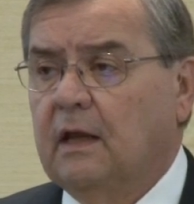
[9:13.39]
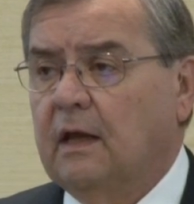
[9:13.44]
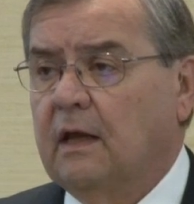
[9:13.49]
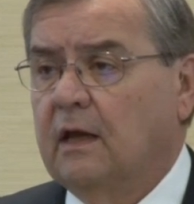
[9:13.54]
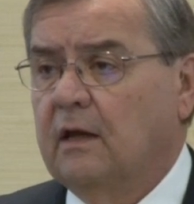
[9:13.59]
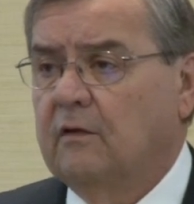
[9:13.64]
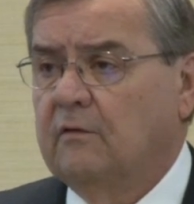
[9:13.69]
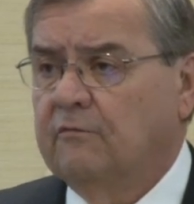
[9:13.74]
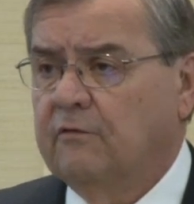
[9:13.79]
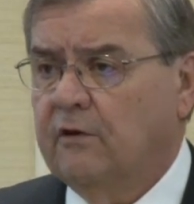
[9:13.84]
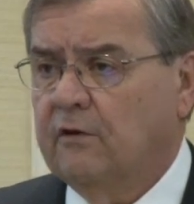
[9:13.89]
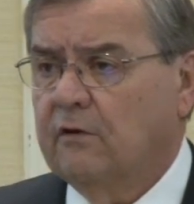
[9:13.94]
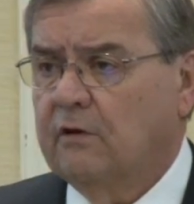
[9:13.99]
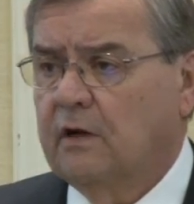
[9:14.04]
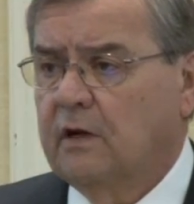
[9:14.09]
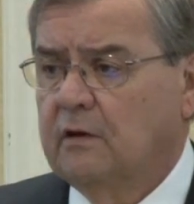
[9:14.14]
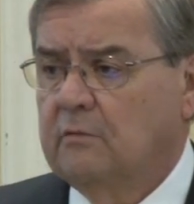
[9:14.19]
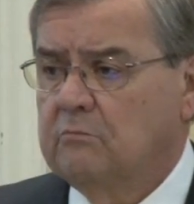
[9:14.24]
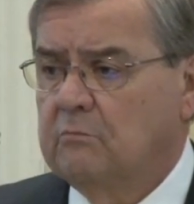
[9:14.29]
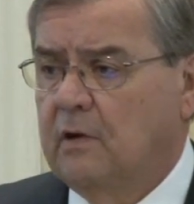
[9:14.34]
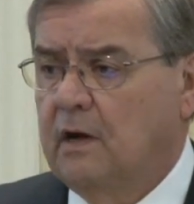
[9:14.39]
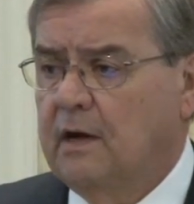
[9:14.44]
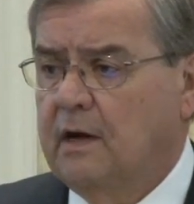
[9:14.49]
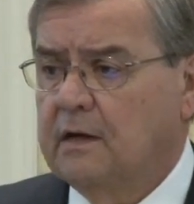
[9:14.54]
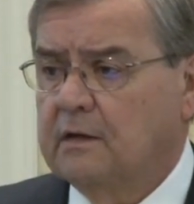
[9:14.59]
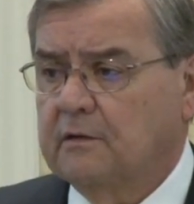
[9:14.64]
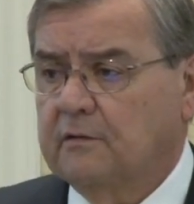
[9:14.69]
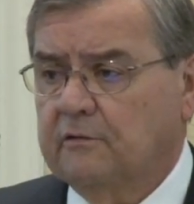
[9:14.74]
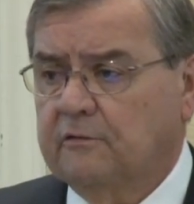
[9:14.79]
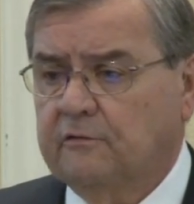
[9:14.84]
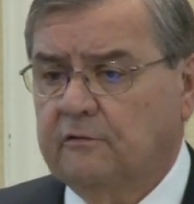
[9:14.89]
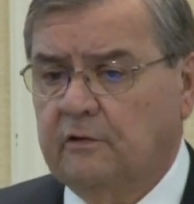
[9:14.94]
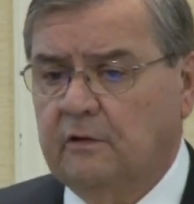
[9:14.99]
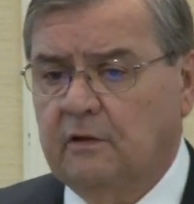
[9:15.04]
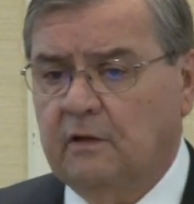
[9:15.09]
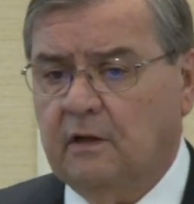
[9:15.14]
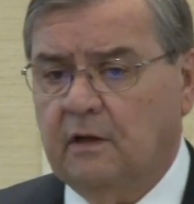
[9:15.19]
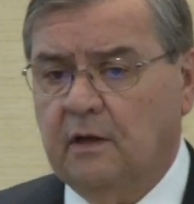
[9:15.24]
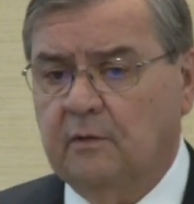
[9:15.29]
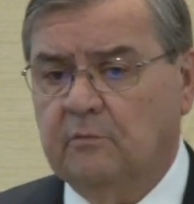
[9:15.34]
a very modest
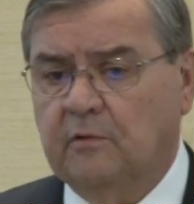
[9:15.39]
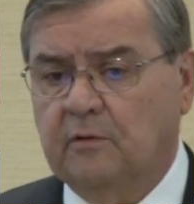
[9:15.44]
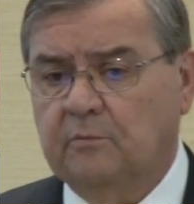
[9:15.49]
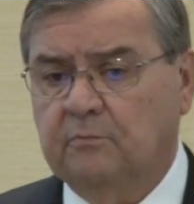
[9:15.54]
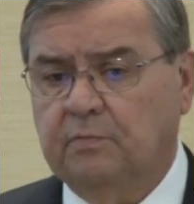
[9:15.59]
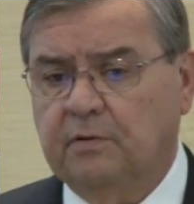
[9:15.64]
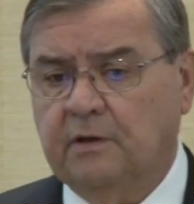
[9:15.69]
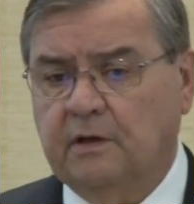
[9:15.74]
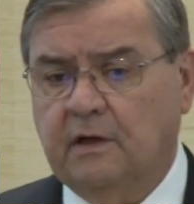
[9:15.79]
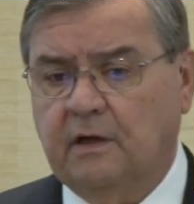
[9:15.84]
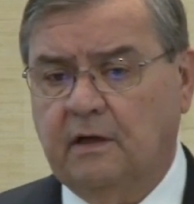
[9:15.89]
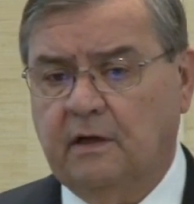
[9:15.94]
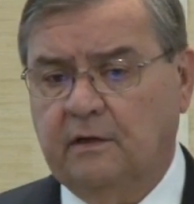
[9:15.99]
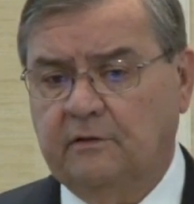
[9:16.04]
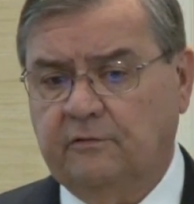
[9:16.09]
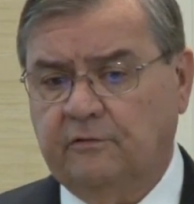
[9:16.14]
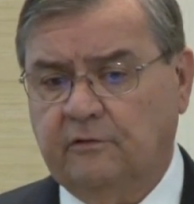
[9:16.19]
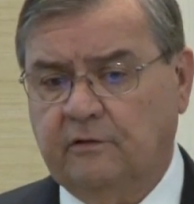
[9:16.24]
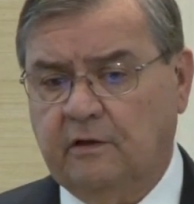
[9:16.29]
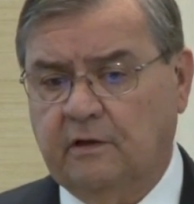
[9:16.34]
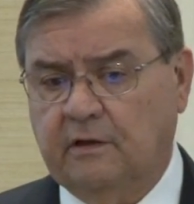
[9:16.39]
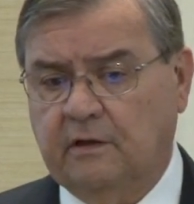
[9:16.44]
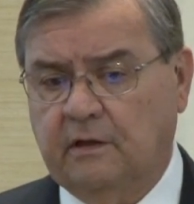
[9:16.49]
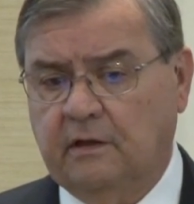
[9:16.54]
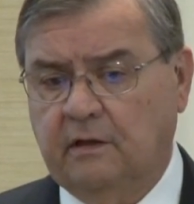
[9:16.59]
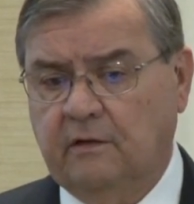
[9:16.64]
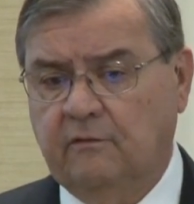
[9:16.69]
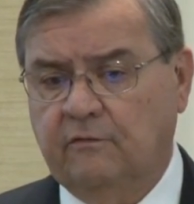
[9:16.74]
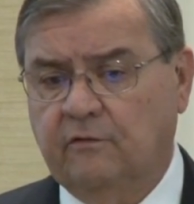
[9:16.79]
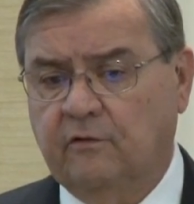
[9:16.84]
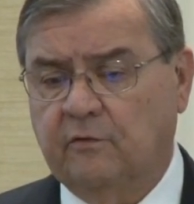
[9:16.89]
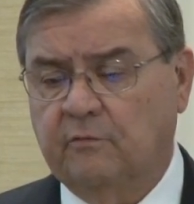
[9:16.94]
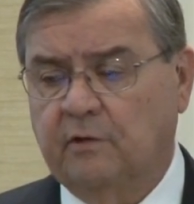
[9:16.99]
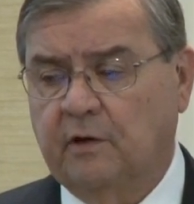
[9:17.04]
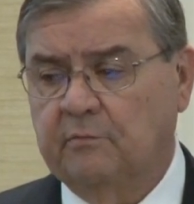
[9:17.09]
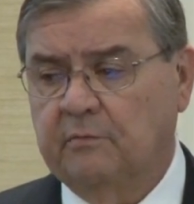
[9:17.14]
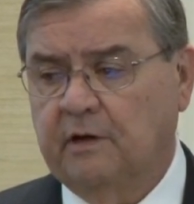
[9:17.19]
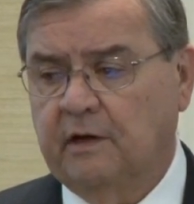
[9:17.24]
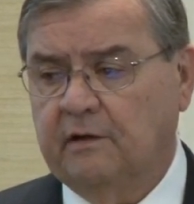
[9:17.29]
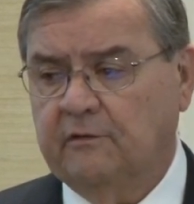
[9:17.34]
MMPI study for
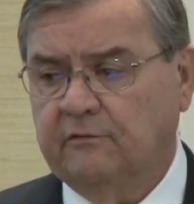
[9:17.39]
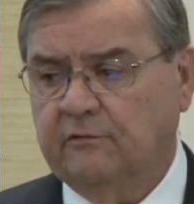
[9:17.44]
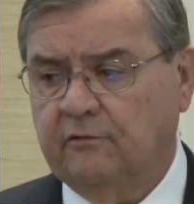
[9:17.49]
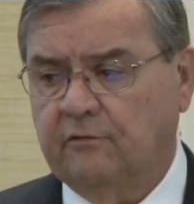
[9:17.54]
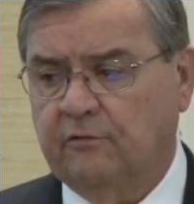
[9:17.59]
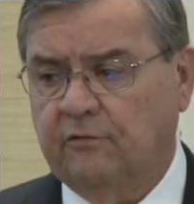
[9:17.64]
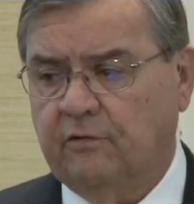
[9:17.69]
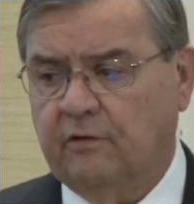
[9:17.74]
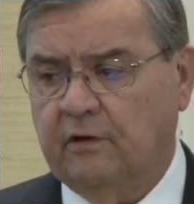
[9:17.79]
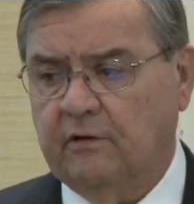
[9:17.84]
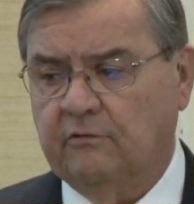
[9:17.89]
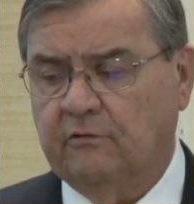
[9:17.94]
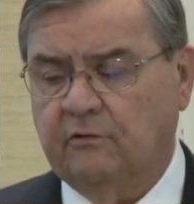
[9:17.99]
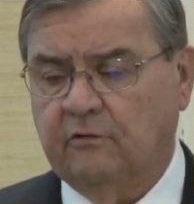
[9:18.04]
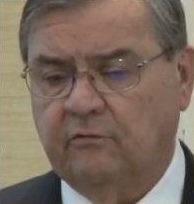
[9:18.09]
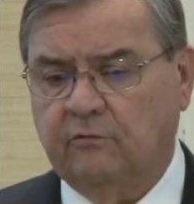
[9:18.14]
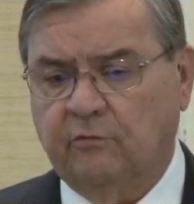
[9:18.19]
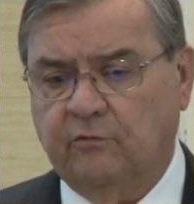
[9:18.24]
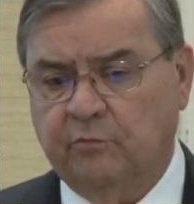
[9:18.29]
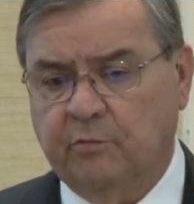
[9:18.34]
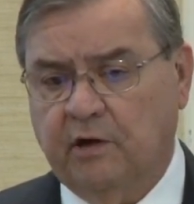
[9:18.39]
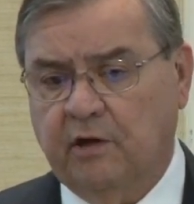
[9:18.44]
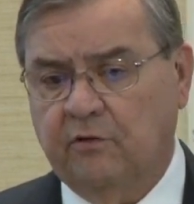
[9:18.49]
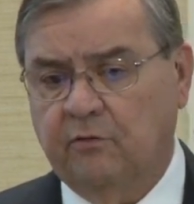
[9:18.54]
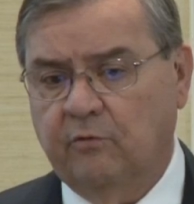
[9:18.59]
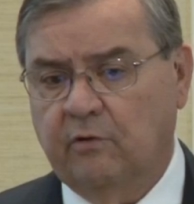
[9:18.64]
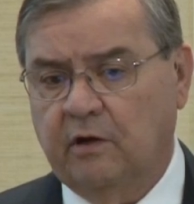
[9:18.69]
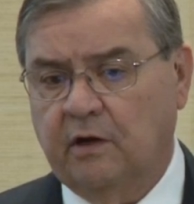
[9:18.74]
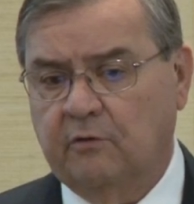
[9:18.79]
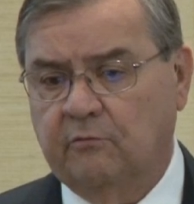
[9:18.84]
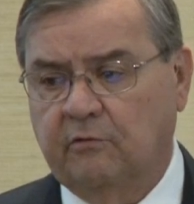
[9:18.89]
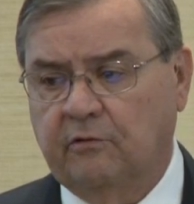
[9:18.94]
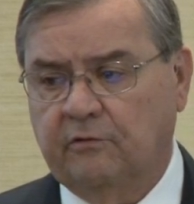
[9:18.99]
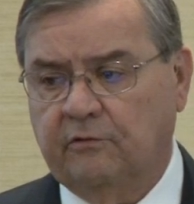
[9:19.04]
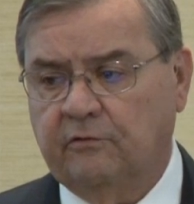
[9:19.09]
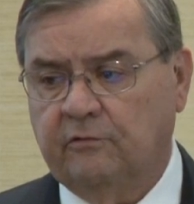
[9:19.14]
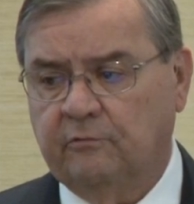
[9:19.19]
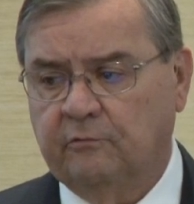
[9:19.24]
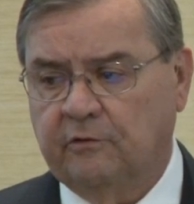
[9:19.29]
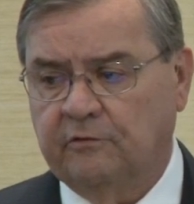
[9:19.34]
my master's thesis, which, by the way,
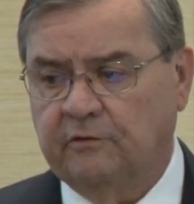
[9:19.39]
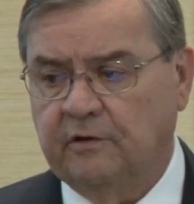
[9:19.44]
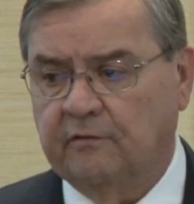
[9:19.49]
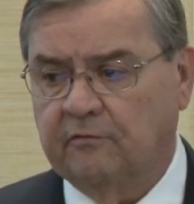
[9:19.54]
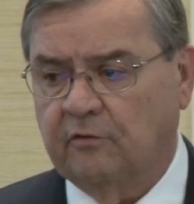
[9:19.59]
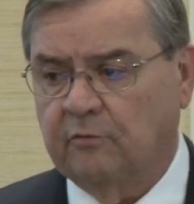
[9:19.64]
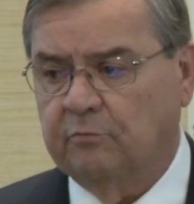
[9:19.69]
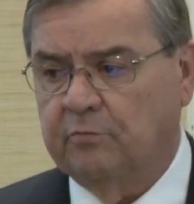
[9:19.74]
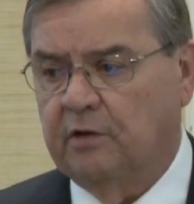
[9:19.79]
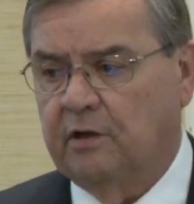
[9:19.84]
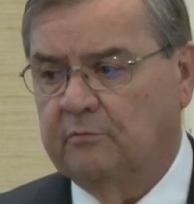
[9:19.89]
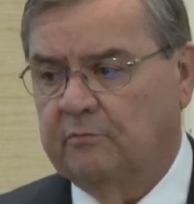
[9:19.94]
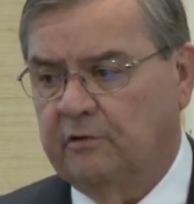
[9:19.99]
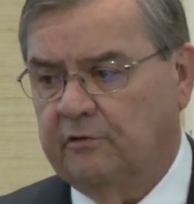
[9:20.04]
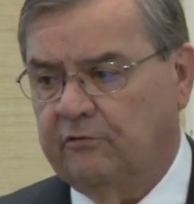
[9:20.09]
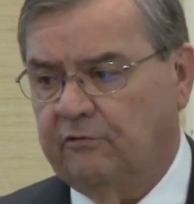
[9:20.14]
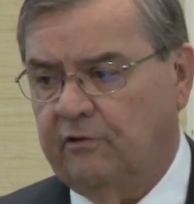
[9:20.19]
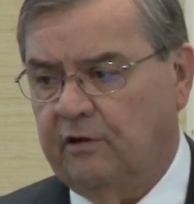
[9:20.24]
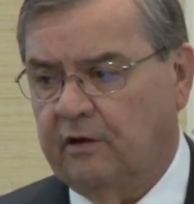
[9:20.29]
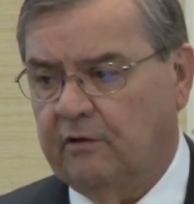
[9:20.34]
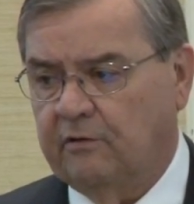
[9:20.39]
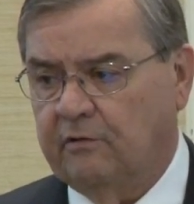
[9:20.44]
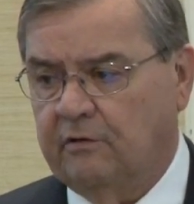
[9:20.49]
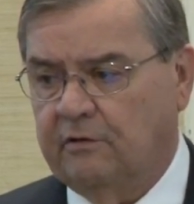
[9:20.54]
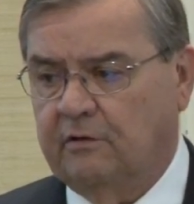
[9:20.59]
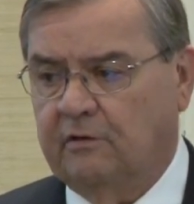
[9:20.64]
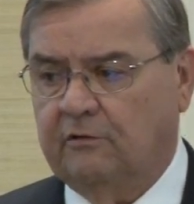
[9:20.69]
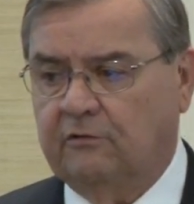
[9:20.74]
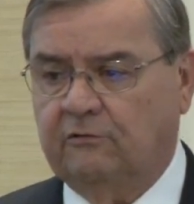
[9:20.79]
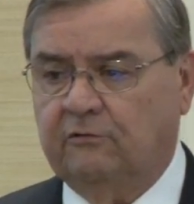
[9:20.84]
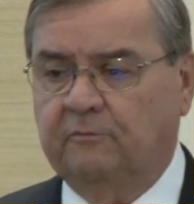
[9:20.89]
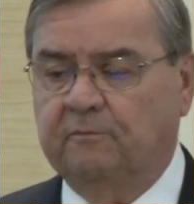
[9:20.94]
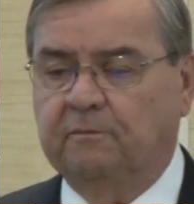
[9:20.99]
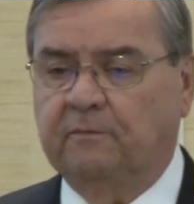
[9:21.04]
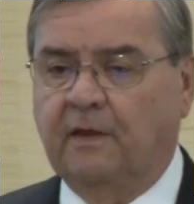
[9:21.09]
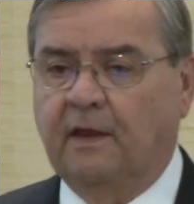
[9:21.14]
was, was never published, thank goodness.